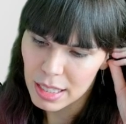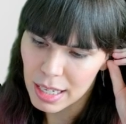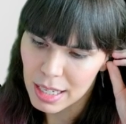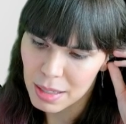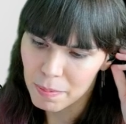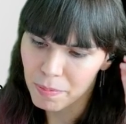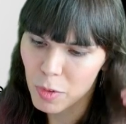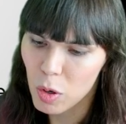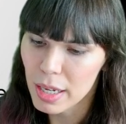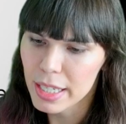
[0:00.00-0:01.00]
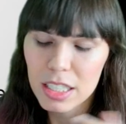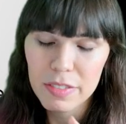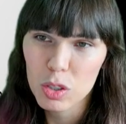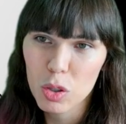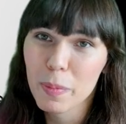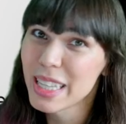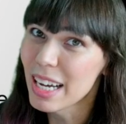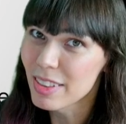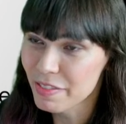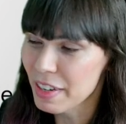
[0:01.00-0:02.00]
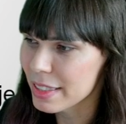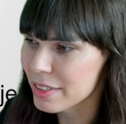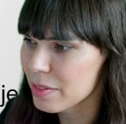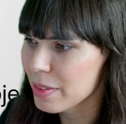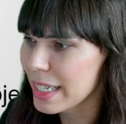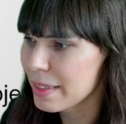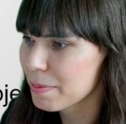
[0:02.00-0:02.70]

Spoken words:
an individual one without the factory, right?